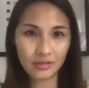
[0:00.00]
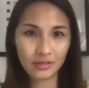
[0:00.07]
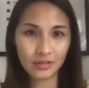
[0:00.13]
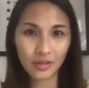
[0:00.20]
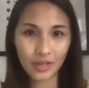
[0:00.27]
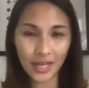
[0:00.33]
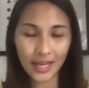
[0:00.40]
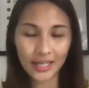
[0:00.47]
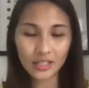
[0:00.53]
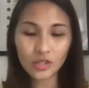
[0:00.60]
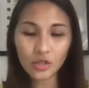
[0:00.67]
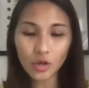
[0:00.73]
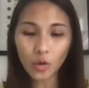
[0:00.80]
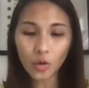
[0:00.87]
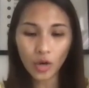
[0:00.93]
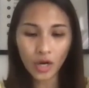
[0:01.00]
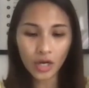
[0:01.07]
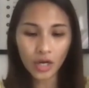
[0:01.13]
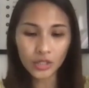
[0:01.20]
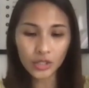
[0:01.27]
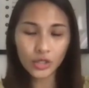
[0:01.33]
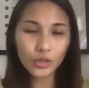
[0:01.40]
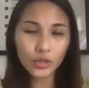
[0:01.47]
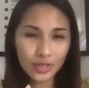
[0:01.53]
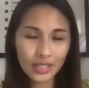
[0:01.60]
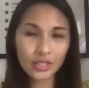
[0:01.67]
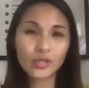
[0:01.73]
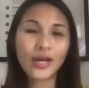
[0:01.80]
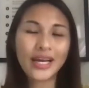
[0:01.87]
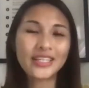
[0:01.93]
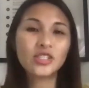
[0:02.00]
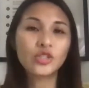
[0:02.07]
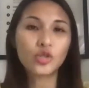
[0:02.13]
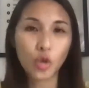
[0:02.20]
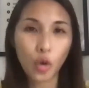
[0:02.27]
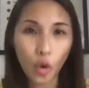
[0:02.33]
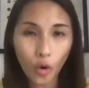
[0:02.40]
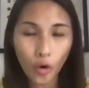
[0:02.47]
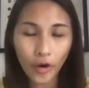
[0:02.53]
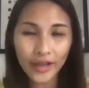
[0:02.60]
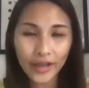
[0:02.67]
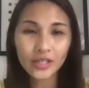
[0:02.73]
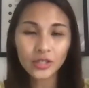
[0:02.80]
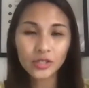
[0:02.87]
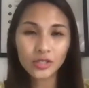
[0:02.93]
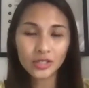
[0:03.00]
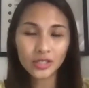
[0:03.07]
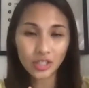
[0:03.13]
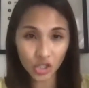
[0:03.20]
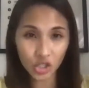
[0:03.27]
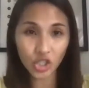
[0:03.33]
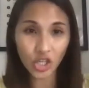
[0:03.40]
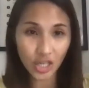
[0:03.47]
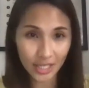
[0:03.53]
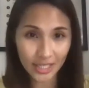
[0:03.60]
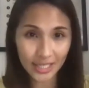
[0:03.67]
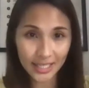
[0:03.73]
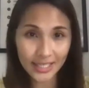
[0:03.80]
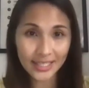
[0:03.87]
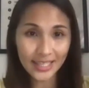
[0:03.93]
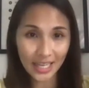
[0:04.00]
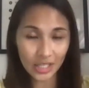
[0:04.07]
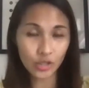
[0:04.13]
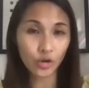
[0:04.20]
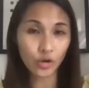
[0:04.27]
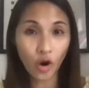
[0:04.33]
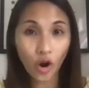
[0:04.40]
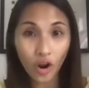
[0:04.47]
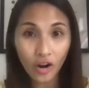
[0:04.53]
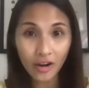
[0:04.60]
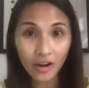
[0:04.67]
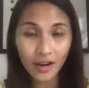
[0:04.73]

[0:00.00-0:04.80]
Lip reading: Okay, so you need to enjoy the journey that you're on,